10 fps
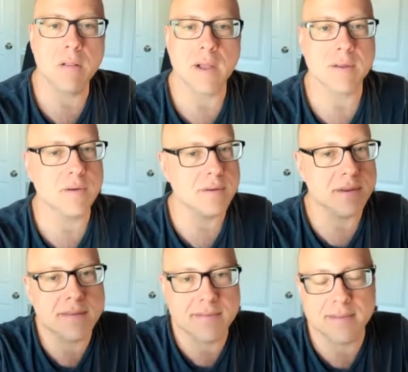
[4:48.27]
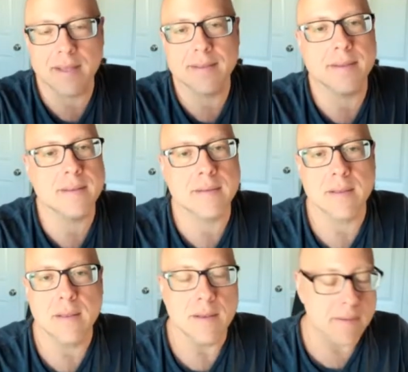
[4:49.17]
I couldn't extend it,
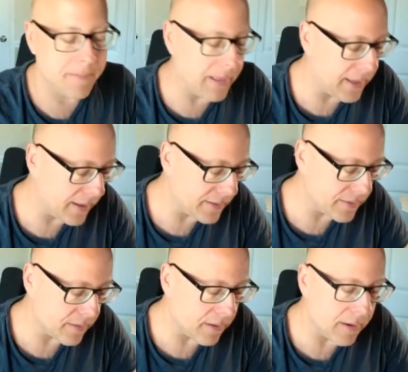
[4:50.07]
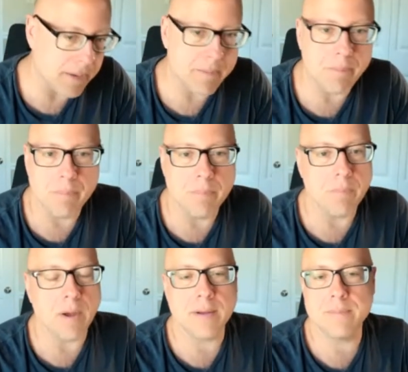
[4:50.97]
and
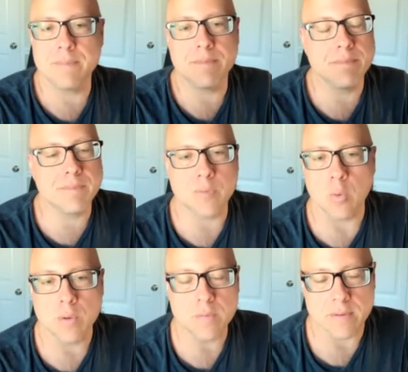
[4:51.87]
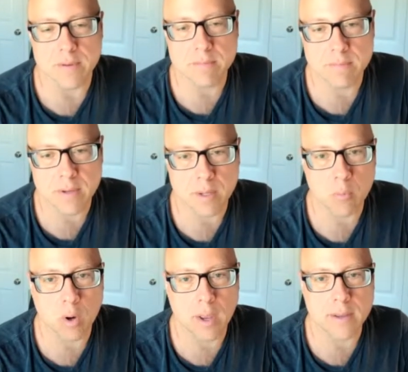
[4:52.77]
I don't use it
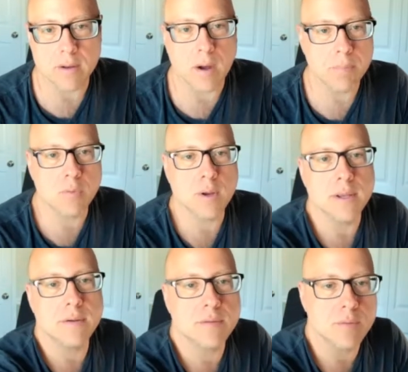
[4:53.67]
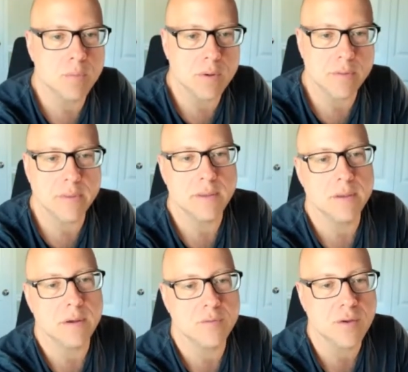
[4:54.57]
anymore. I had to upgrade to one of the
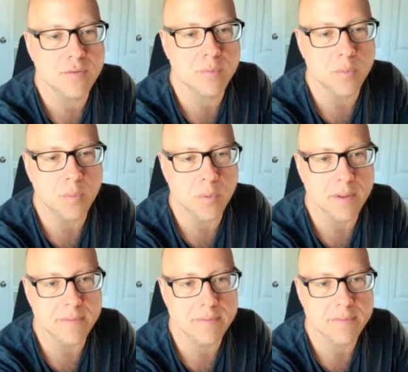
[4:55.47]
adjustable ones.